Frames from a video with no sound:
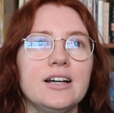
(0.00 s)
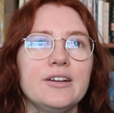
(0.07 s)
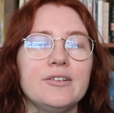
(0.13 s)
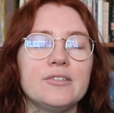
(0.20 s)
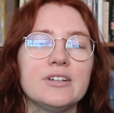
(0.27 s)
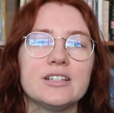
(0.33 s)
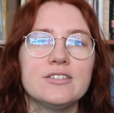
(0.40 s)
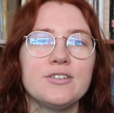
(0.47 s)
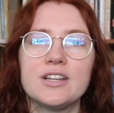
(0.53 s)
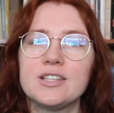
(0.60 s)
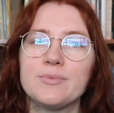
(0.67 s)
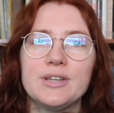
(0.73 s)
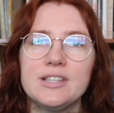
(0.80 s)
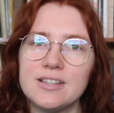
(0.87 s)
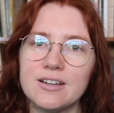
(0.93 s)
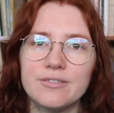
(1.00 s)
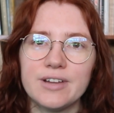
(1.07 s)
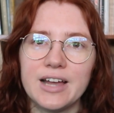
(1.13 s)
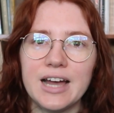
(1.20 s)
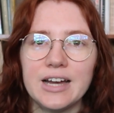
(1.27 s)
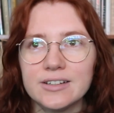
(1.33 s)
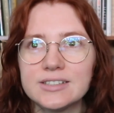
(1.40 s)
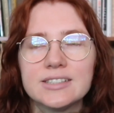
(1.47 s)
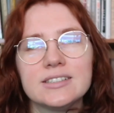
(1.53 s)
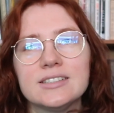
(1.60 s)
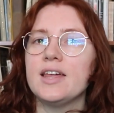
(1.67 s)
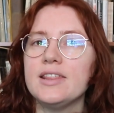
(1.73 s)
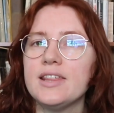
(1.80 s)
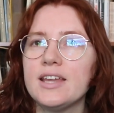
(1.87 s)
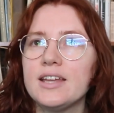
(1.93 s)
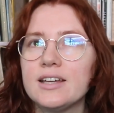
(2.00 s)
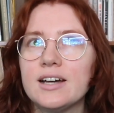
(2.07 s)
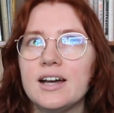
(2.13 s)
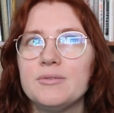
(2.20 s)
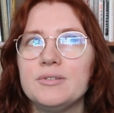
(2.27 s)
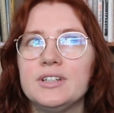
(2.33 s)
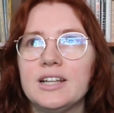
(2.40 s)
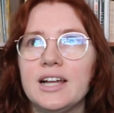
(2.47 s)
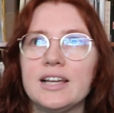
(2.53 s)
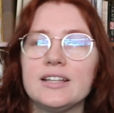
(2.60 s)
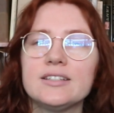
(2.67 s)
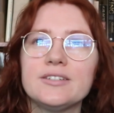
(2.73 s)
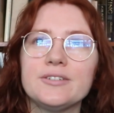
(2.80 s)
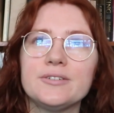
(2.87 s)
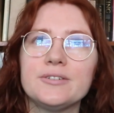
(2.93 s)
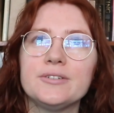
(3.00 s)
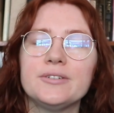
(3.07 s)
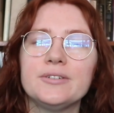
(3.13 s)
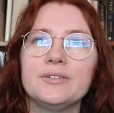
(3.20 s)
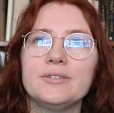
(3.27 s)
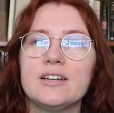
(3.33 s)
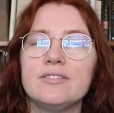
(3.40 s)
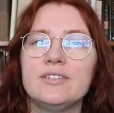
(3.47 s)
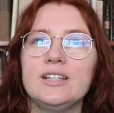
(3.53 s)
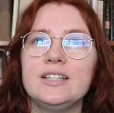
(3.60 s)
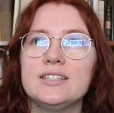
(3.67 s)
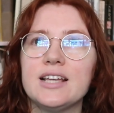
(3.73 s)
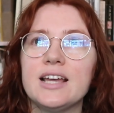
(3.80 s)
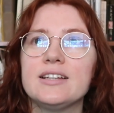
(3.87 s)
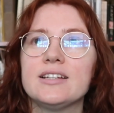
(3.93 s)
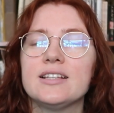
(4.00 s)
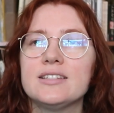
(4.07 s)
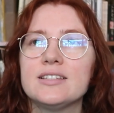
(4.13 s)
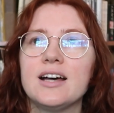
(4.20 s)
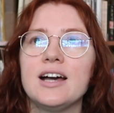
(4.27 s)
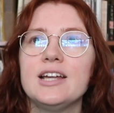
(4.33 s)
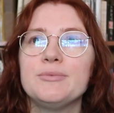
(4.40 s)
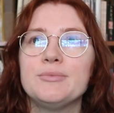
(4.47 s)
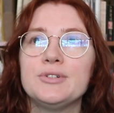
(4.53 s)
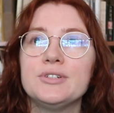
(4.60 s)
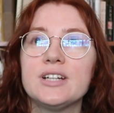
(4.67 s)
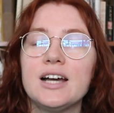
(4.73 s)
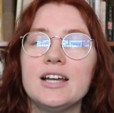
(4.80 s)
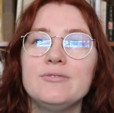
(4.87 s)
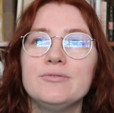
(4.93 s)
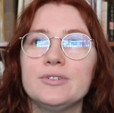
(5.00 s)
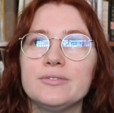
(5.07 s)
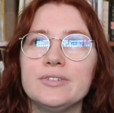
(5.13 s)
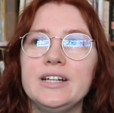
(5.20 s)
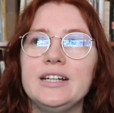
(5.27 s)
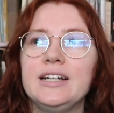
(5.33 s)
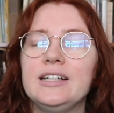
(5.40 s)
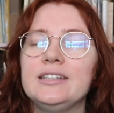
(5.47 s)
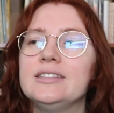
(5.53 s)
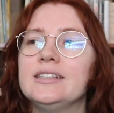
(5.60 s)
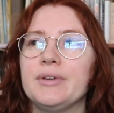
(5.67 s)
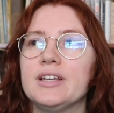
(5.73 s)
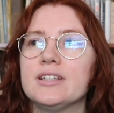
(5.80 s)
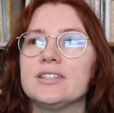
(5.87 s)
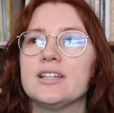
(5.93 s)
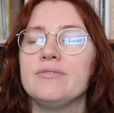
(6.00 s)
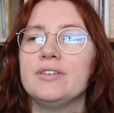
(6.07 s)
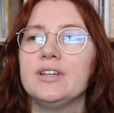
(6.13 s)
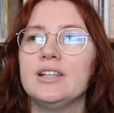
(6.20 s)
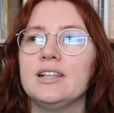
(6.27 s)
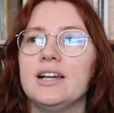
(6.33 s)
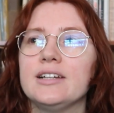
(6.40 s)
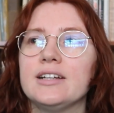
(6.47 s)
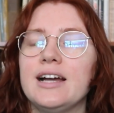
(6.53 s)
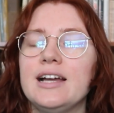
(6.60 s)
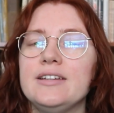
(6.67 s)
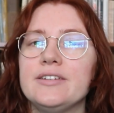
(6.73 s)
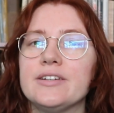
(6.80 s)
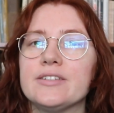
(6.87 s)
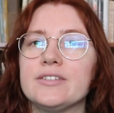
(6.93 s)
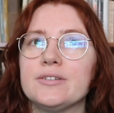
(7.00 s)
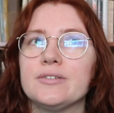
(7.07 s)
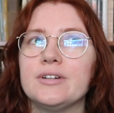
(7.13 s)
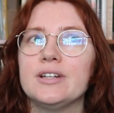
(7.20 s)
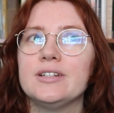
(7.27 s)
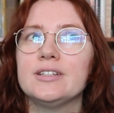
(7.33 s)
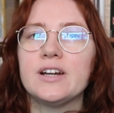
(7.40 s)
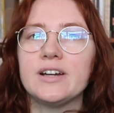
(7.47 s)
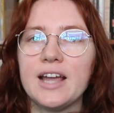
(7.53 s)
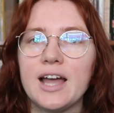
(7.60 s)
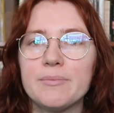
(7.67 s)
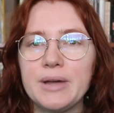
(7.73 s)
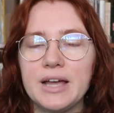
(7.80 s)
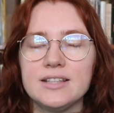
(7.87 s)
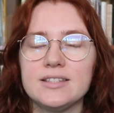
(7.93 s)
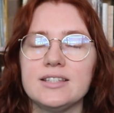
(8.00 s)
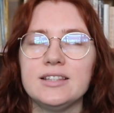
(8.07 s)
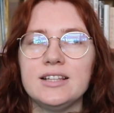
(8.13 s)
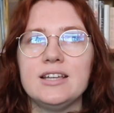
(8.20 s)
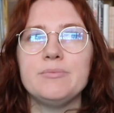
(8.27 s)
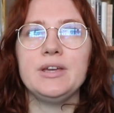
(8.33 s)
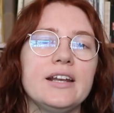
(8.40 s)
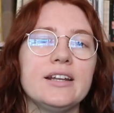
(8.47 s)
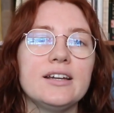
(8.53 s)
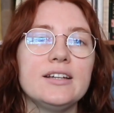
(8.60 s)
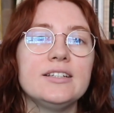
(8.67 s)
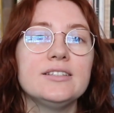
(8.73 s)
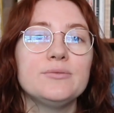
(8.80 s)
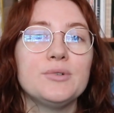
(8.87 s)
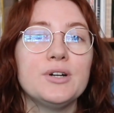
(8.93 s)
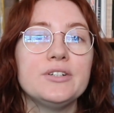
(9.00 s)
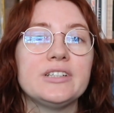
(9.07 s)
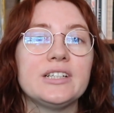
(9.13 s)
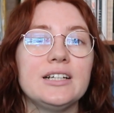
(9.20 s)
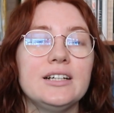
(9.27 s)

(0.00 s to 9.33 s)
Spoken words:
I don't want to stress myself out. I think I would like to definitely set aside more time for reading, because I feel like I just do it very haphazardly. And I just watch